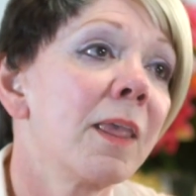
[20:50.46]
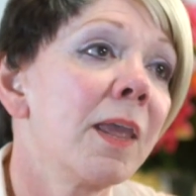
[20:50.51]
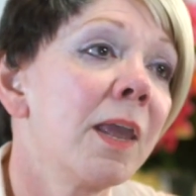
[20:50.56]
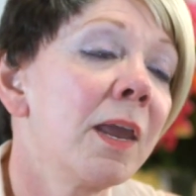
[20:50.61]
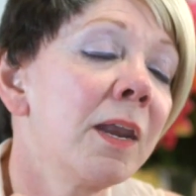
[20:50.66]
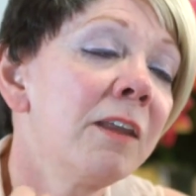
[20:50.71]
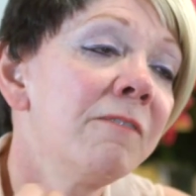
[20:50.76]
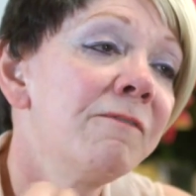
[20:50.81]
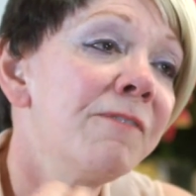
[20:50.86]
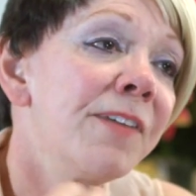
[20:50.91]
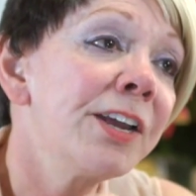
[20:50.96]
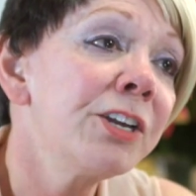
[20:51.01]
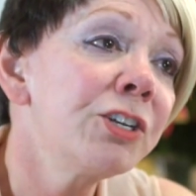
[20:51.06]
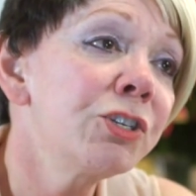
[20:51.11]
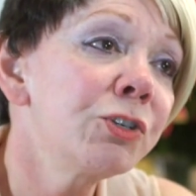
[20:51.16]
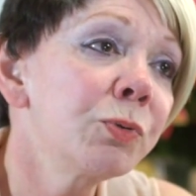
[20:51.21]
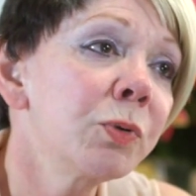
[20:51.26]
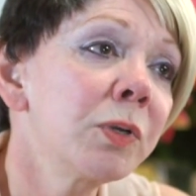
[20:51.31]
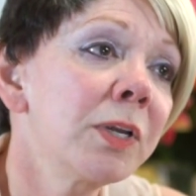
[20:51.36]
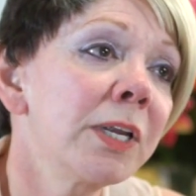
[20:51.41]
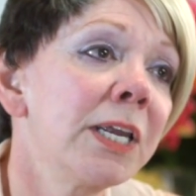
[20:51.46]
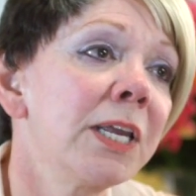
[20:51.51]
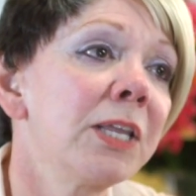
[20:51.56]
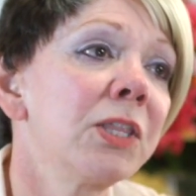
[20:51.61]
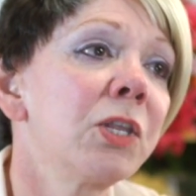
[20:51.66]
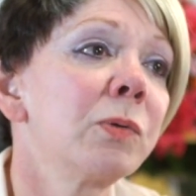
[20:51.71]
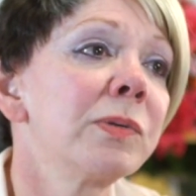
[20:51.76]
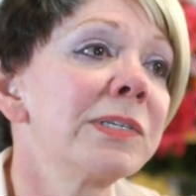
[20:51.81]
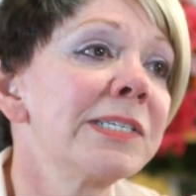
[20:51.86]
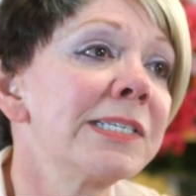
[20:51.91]
And eventually
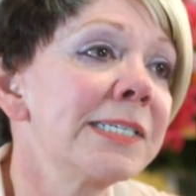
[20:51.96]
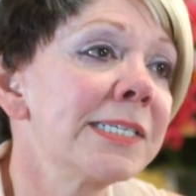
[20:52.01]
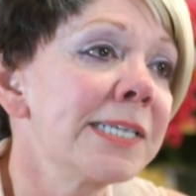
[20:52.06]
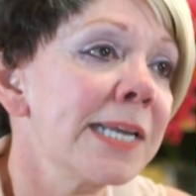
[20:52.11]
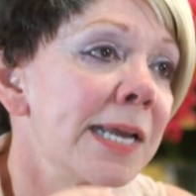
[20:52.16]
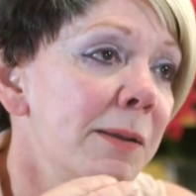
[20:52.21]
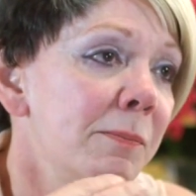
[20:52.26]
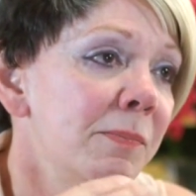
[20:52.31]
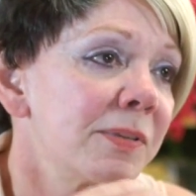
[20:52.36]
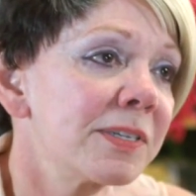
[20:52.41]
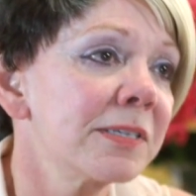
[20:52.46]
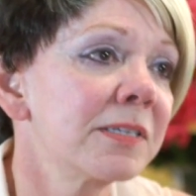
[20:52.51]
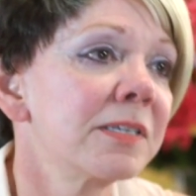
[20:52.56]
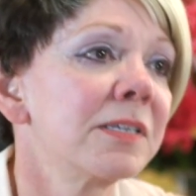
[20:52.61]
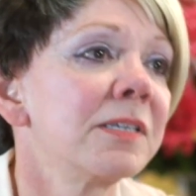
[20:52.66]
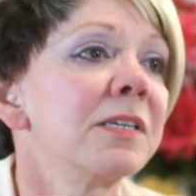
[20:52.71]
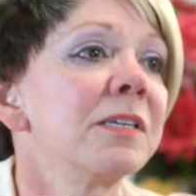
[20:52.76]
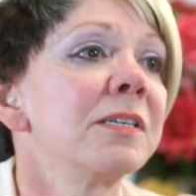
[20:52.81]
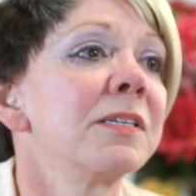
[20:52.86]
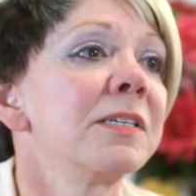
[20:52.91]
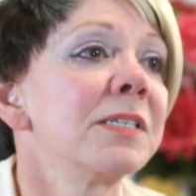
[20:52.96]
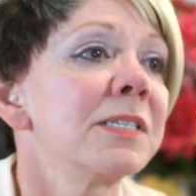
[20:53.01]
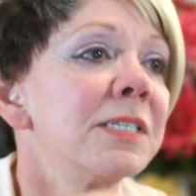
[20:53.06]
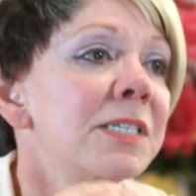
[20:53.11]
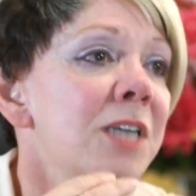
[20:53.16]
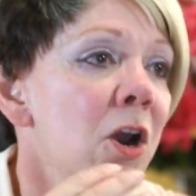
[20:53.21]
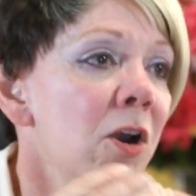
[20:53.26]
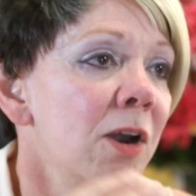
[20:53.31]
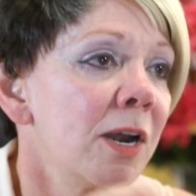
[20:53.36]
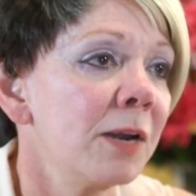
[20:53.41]
those steps
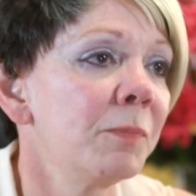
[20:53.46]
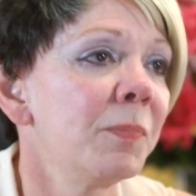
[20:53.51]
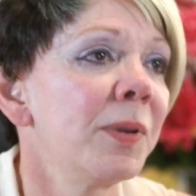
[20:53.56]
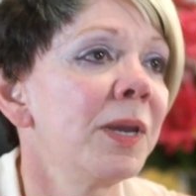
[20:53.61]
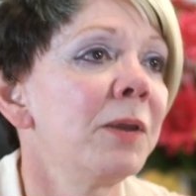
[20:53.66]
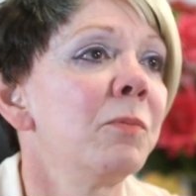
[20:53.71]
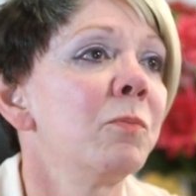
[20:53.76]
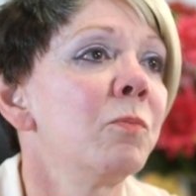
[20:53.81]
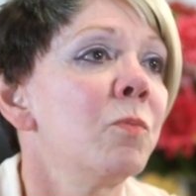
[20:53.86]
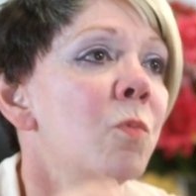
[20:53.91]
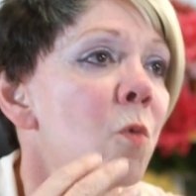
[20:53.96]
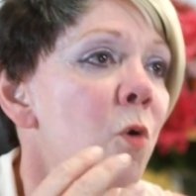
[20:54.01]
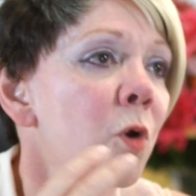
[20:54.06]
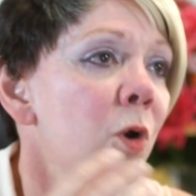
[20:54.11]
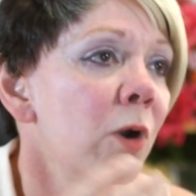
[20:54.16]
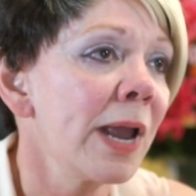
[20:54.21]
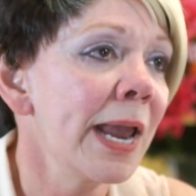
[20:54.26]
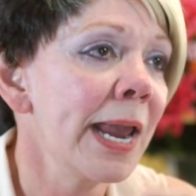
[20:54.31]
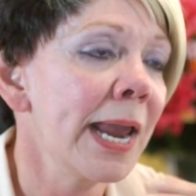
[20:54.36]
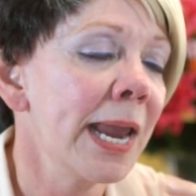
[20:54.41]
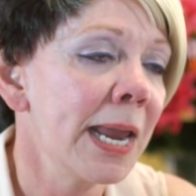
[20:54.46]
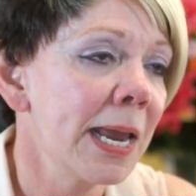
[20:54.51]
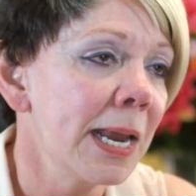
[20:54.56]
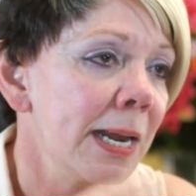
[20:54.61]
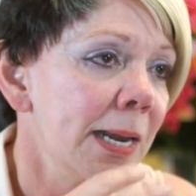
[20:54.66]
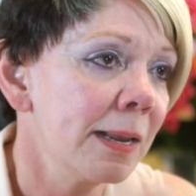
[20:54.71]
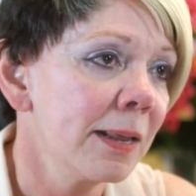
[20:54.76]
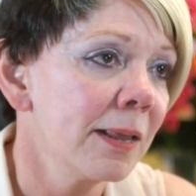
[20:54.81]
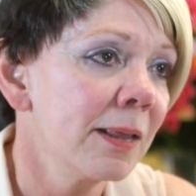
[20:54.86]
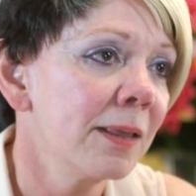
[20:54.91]
started to be more
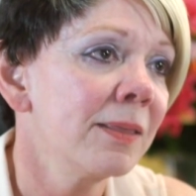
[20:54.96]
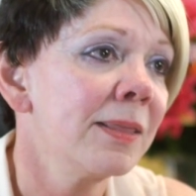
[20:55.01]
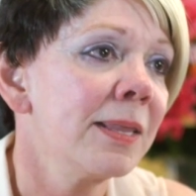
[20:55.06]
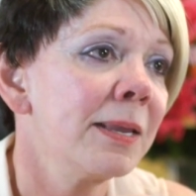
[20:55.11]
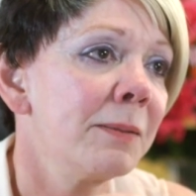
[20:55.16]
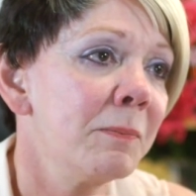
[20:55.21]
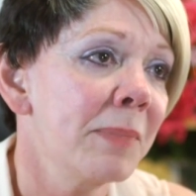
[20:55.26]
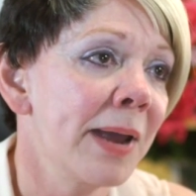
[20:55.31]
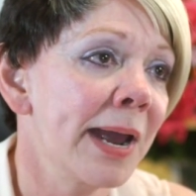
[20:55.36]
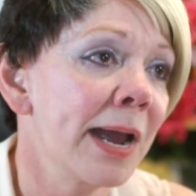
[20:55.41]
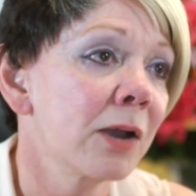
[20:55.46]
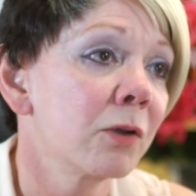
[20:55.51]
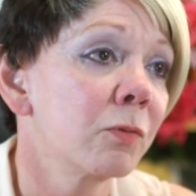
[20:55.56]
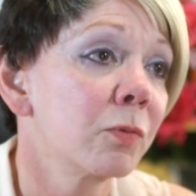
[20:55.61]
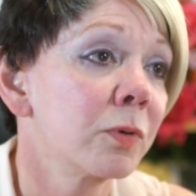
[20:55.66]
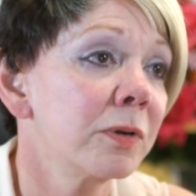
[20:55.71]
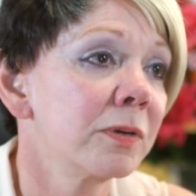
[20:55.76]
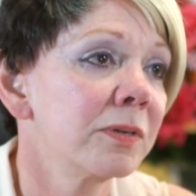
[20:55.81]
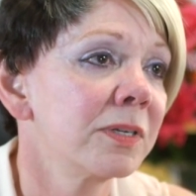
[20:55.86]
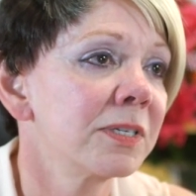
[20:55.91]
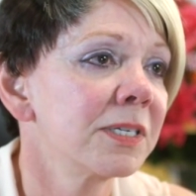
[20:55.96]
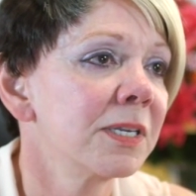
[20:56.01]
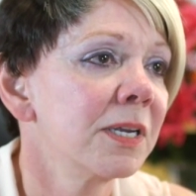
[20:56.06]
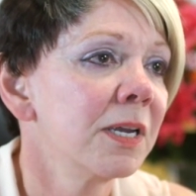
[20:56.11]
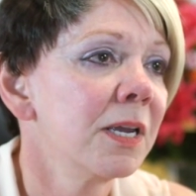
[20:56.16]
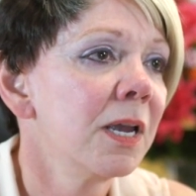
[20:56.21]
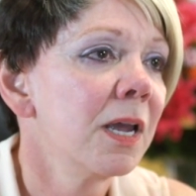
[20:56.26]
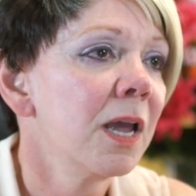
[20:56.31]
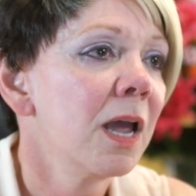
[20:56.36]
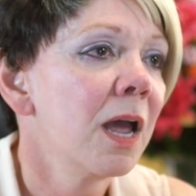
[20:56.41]
ahead than backwards.
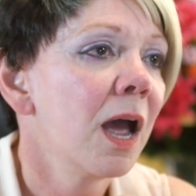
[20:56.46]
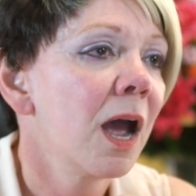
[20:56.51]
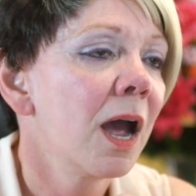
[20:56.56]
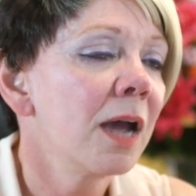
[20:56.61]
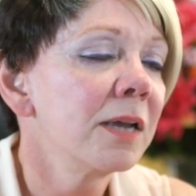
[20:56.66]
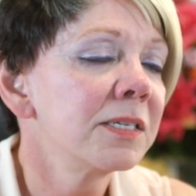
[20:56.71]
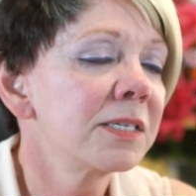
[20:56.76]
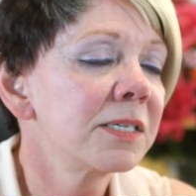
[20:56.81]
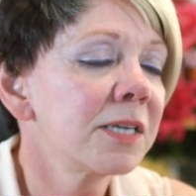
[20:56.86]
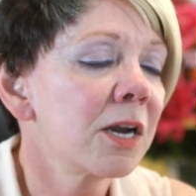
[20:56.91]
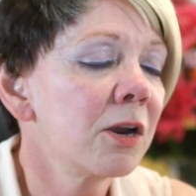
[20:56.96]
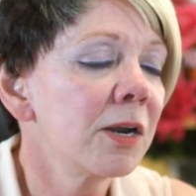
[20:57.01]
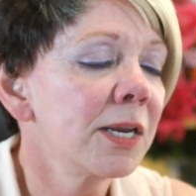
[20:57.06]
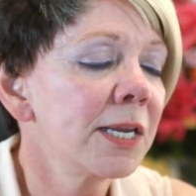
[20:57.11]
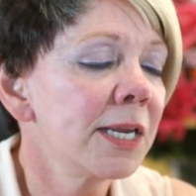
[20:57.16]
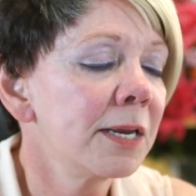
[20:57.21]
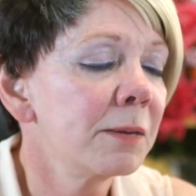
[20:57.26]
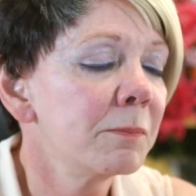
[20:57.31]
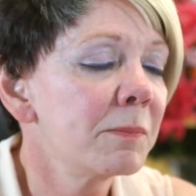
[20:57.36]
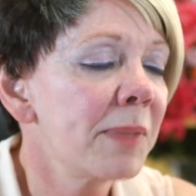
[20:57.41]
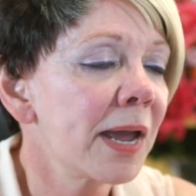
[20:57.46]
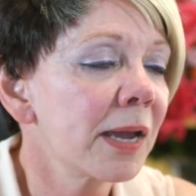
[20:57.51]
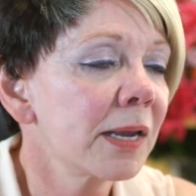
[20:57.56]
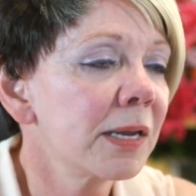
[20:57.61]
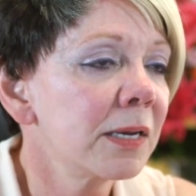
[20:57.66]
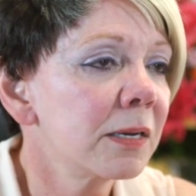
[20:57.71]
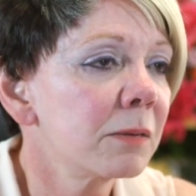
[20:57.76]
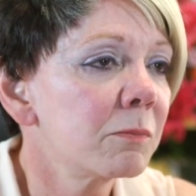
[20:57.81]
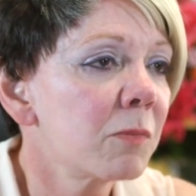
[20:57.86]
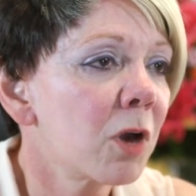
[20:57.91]
I started getting back
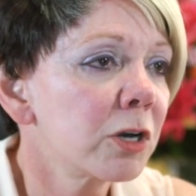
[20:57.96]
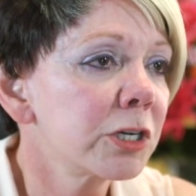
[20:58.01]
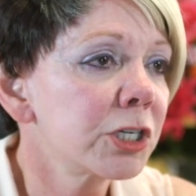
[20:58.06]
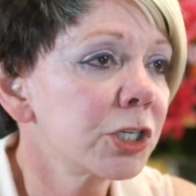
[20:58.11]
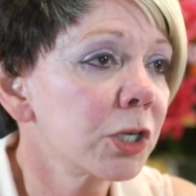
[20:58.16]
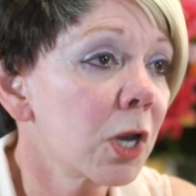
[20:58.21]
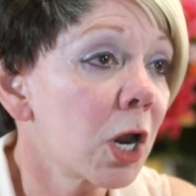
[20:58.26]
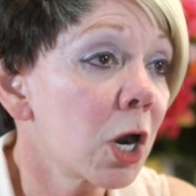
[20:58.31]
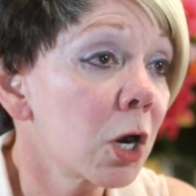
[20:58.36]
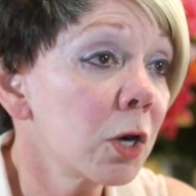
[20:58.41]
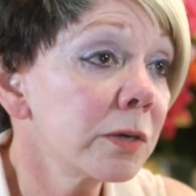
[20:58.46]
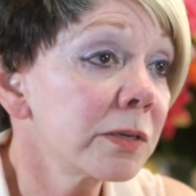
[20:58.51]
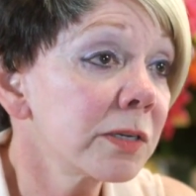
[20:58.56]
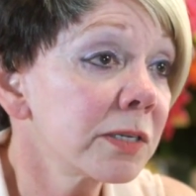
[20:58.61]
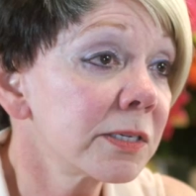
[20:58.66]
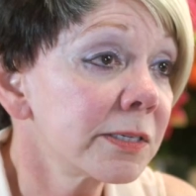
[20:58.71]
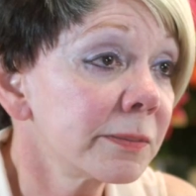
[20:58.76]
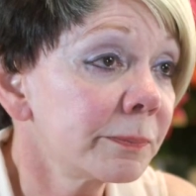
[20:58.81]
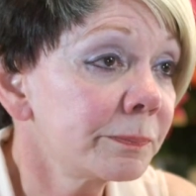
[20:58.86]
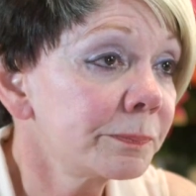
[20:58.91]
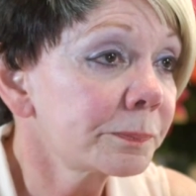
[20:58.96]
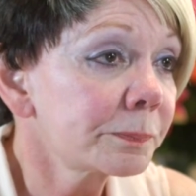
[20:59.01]
into martial arts.